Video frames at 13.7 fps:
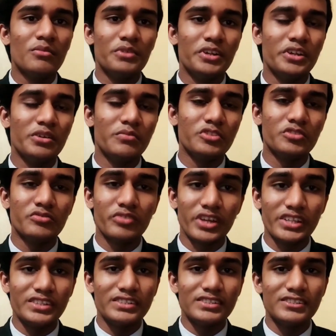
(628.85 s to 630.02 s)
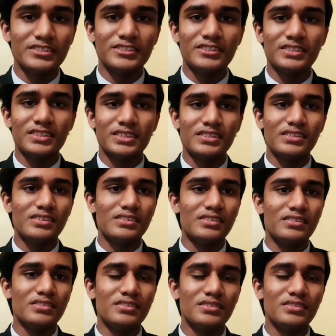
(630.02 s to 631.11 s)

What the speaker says: Meeting up with friends and